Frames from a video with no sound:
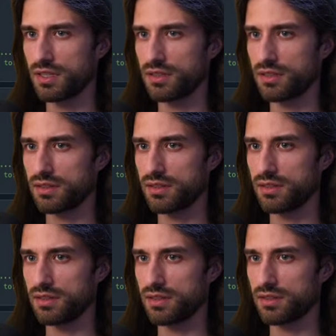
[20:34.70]

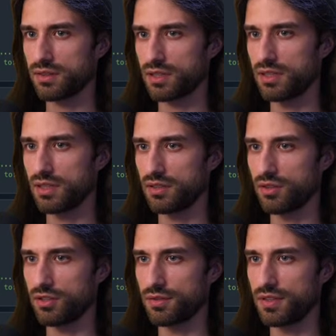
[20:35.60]
scissors, okay, there is a
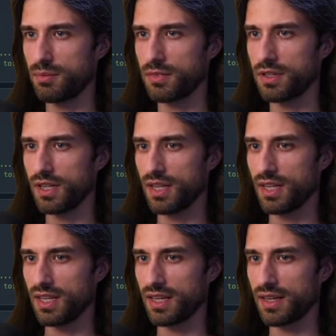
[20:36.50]
lot of them.
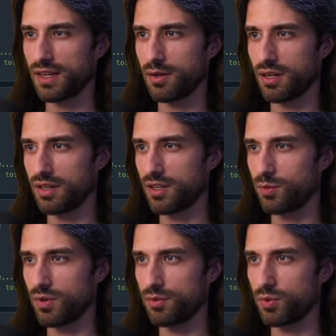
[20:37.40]
I guess
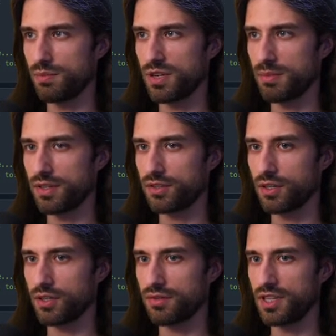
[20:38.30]
we'll have to implement
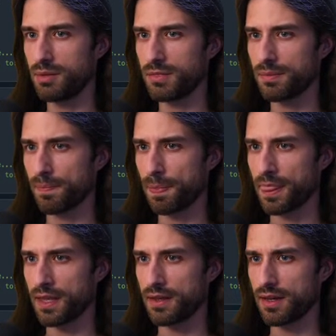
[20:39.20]
all of them.
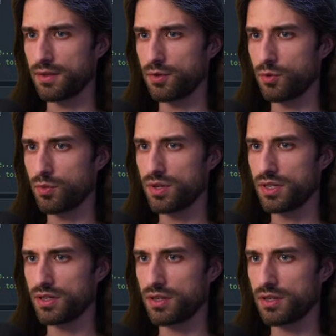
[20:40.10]
And the
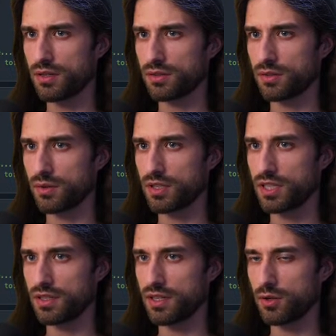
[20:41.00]
winner, so
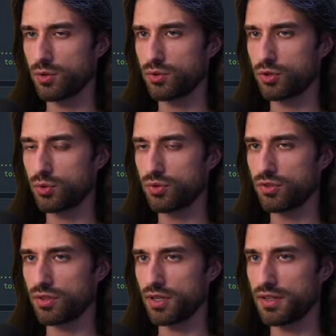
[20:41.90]
here they all choose
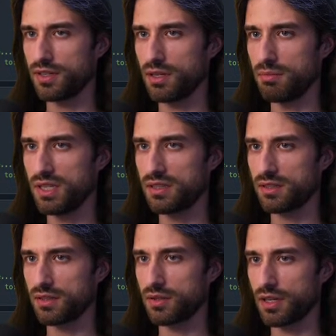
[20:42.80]
and then they meet.
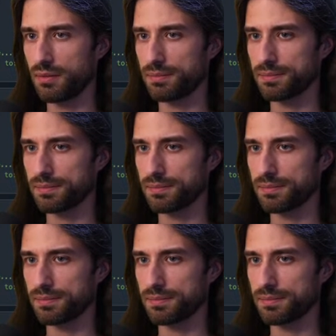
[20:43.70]
Okay.